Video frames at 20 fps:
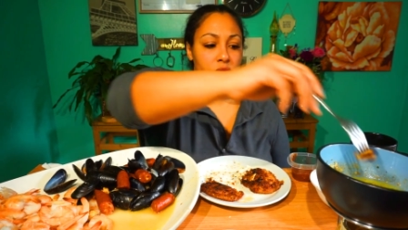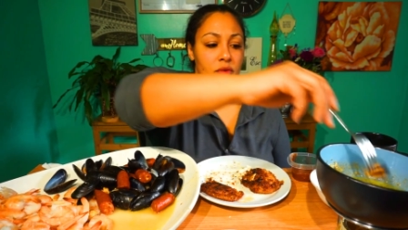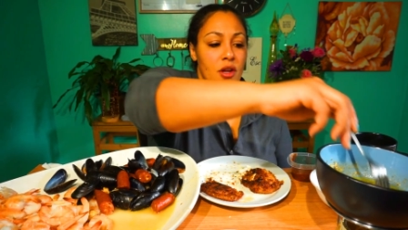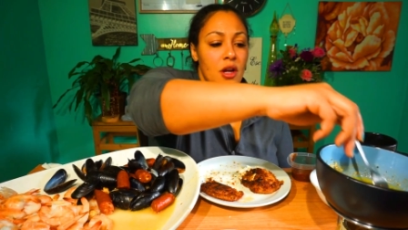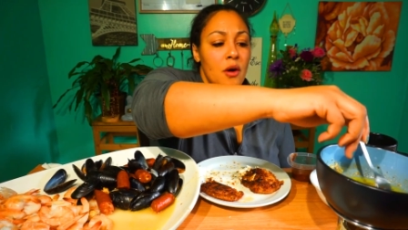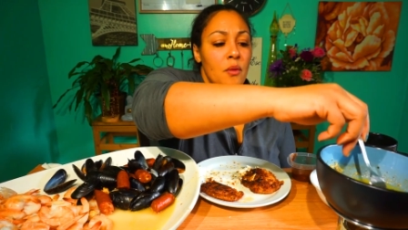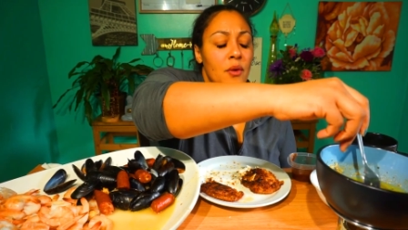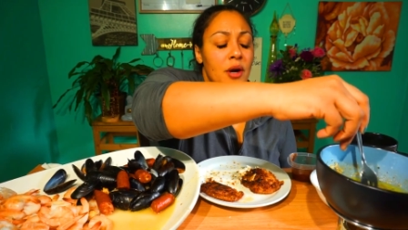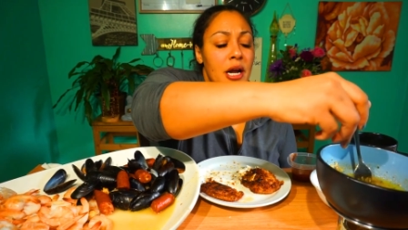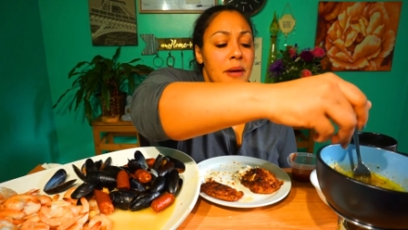
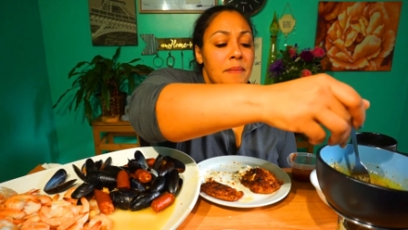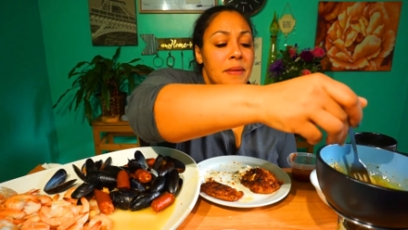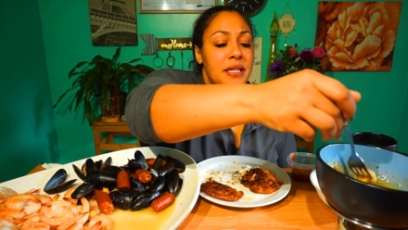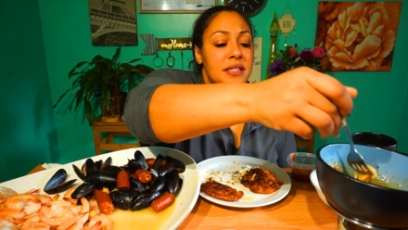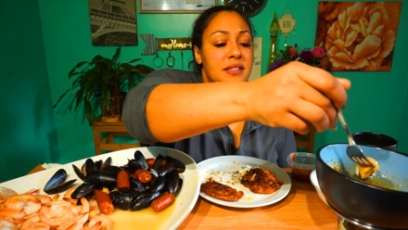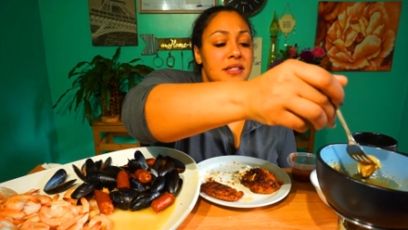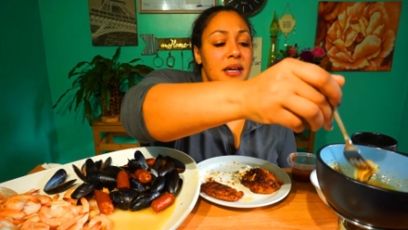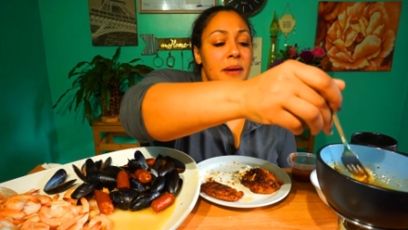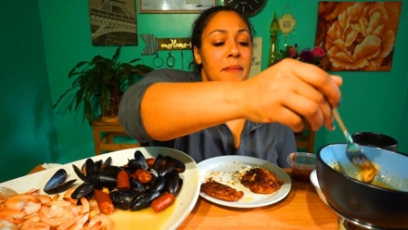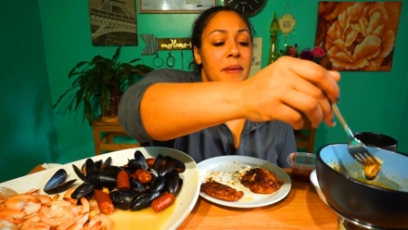When I meet
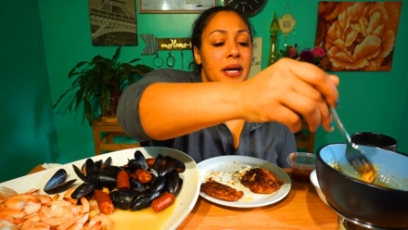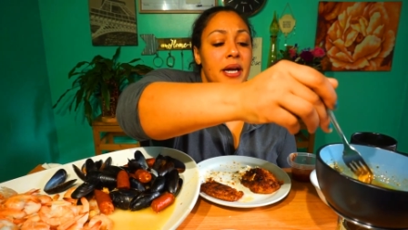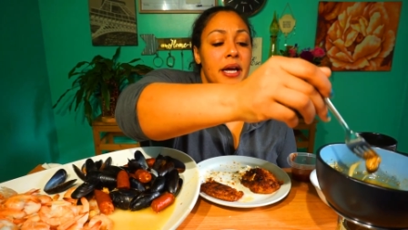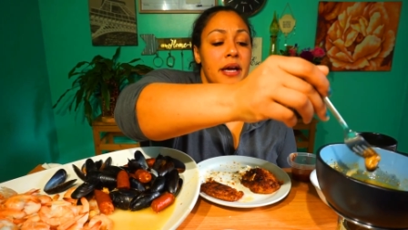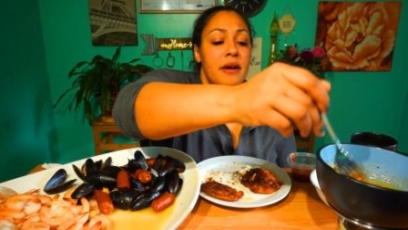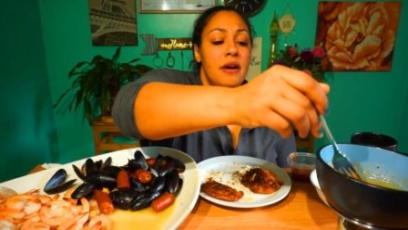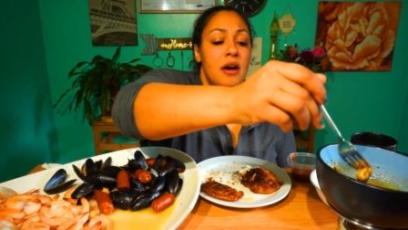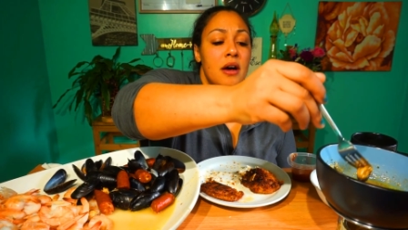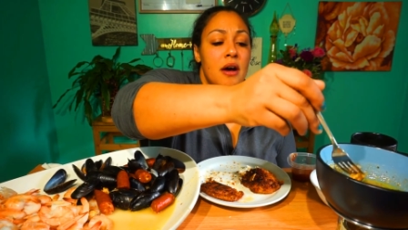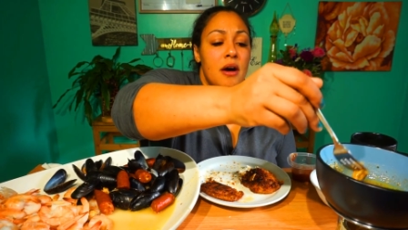somebody,
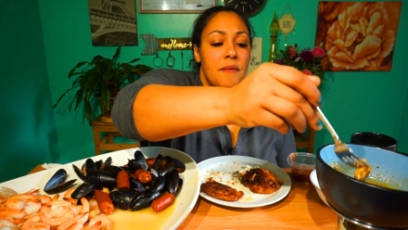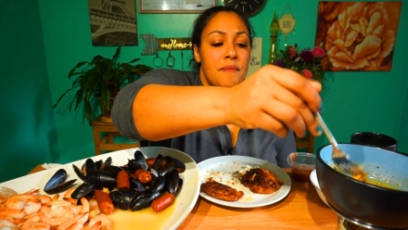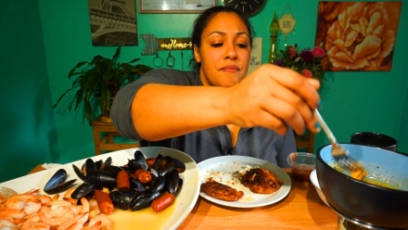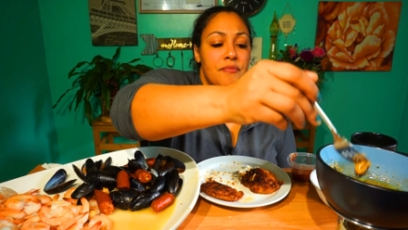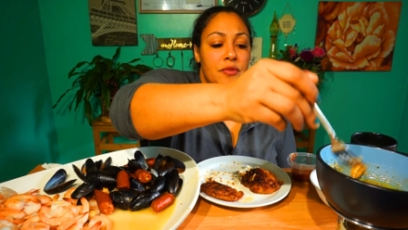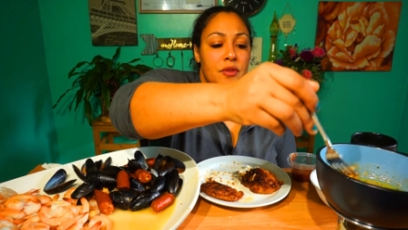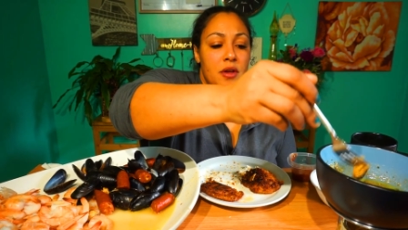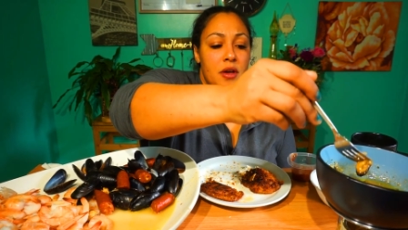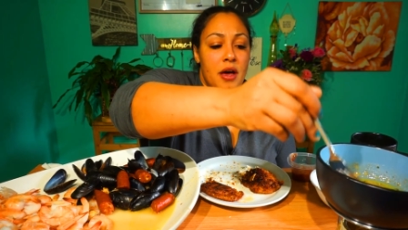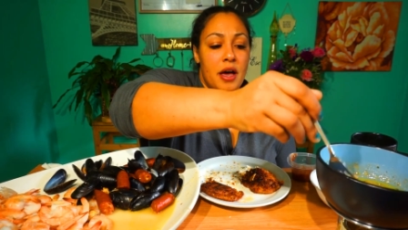
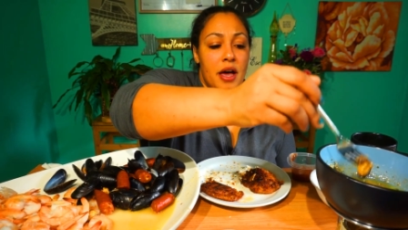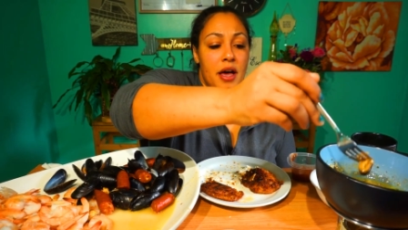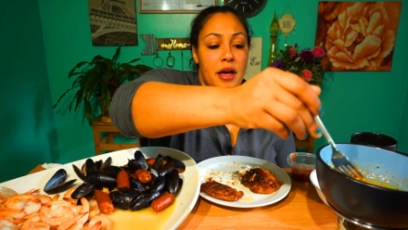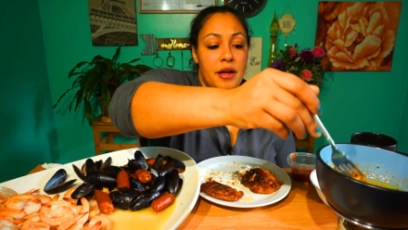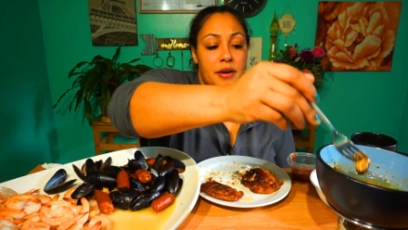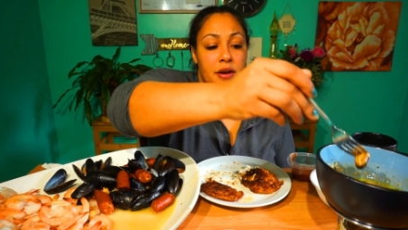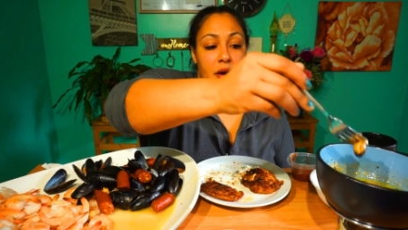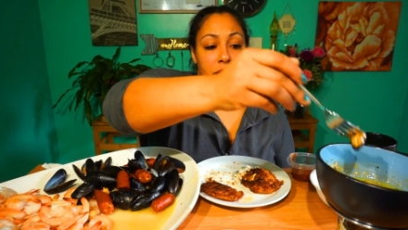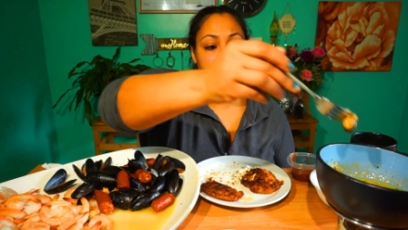and